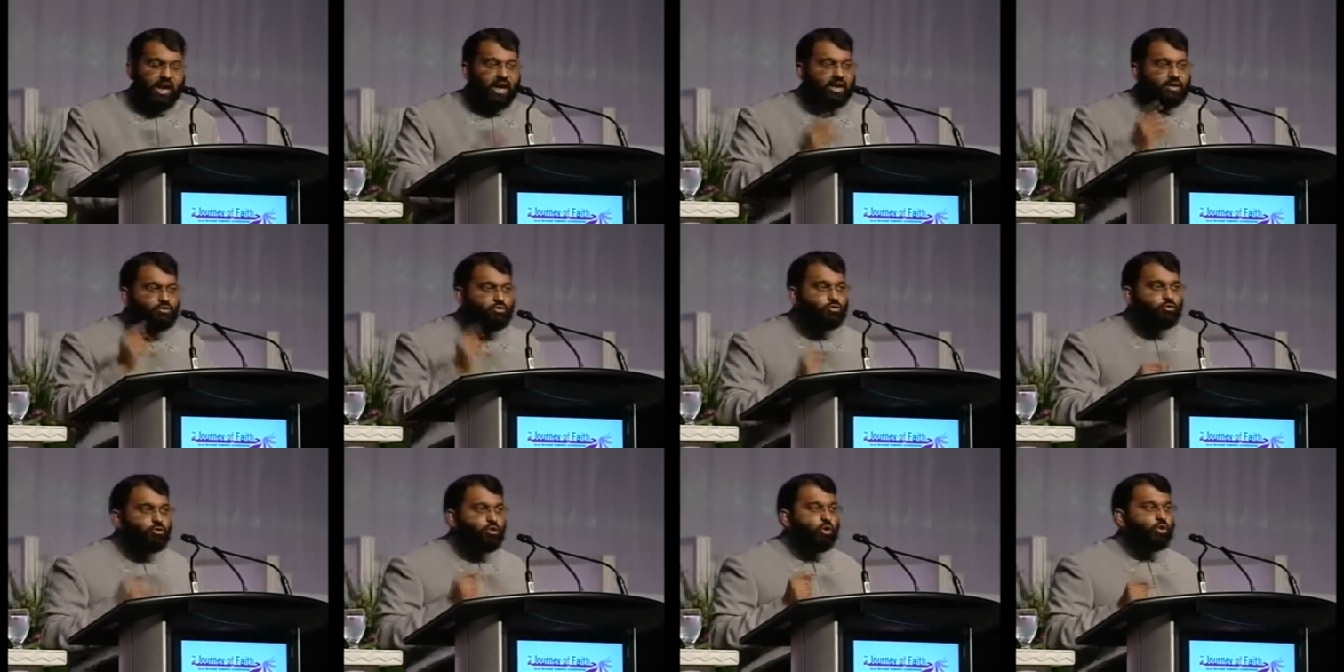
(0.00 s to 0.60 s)

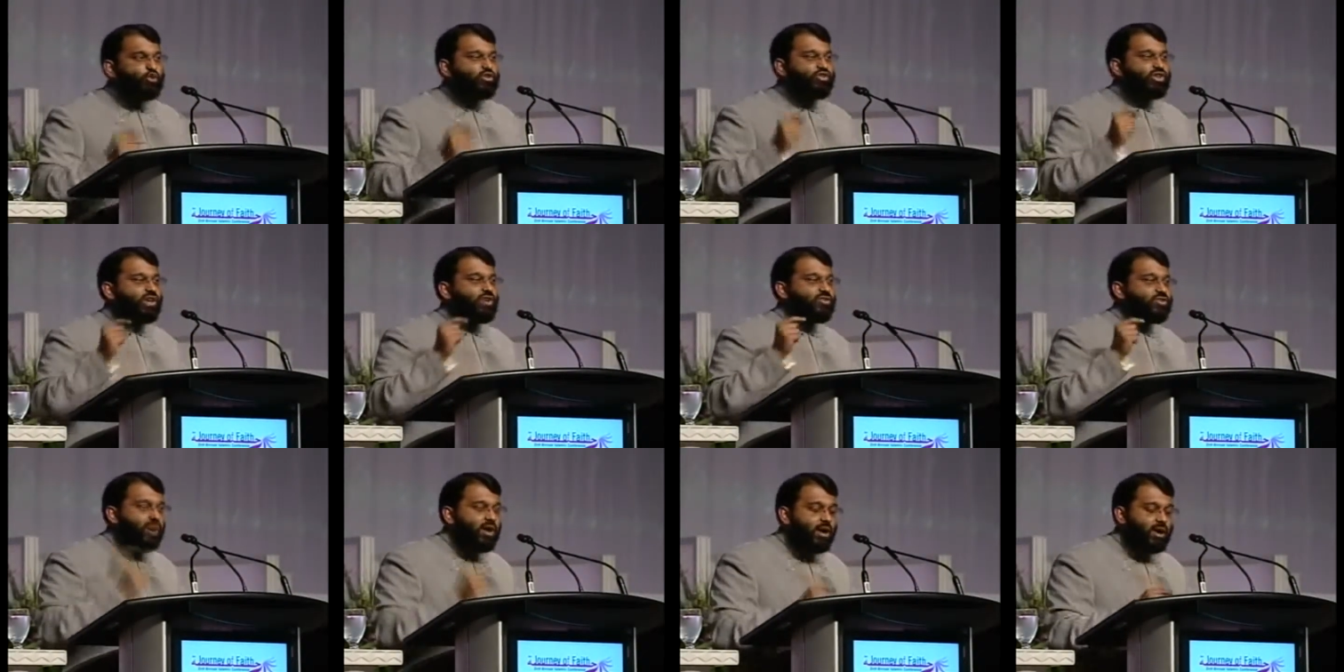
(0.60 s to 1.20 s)
And you know
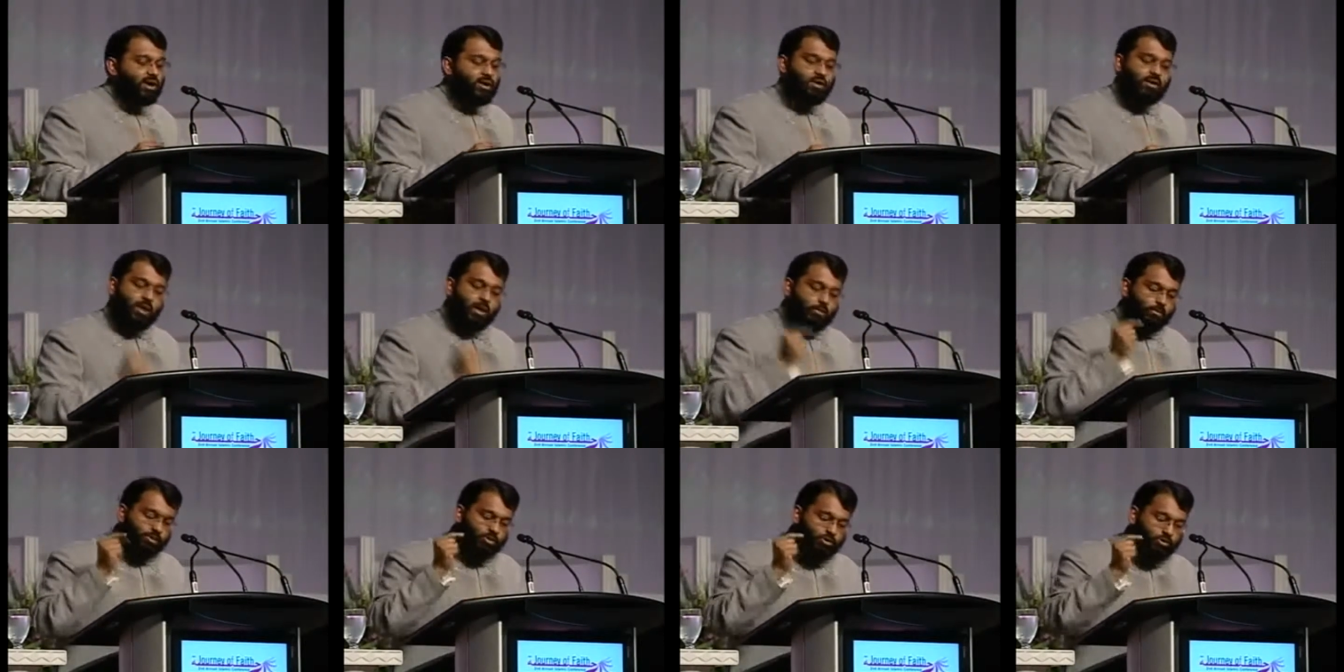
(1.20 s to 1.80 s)
shaitan,
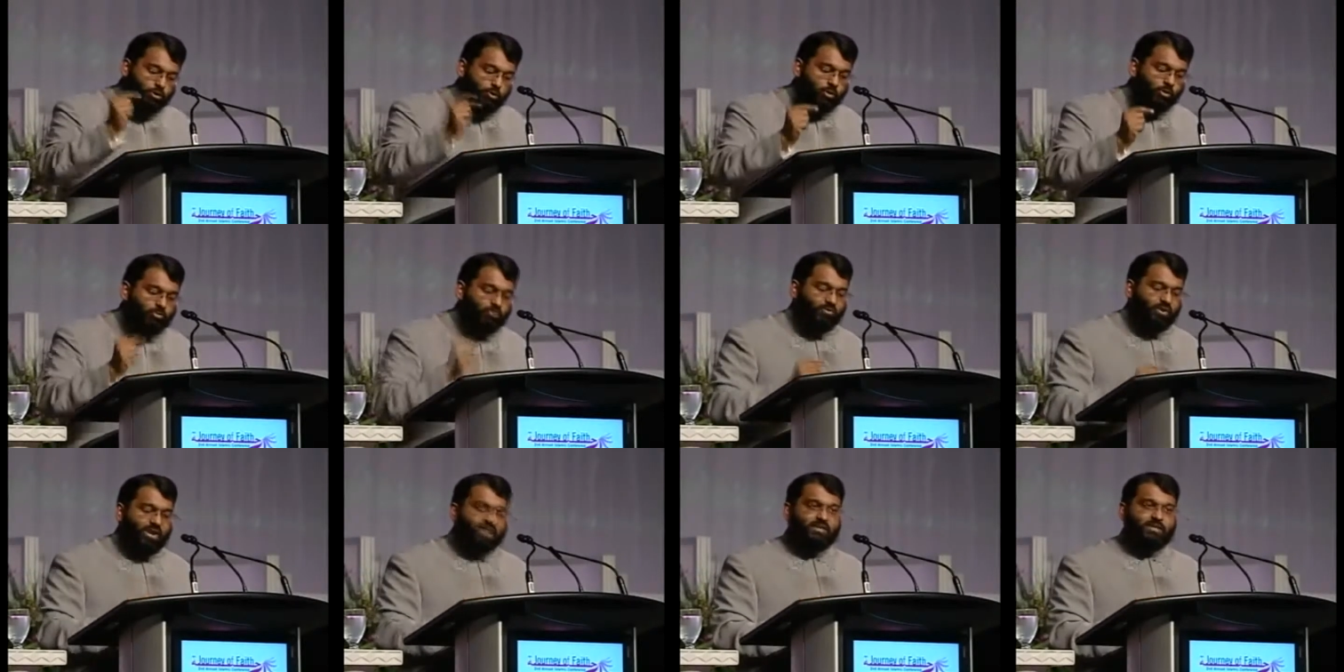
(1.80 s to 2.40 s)
but you
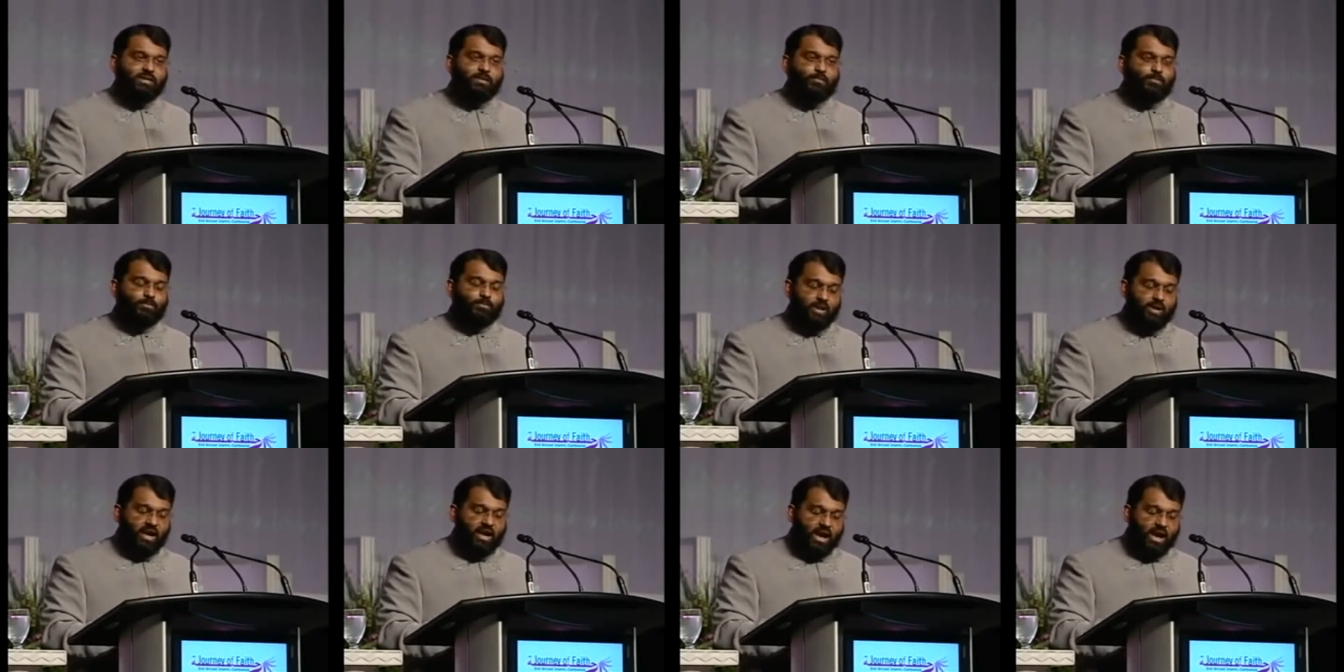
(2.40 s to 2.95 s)
don't fight him.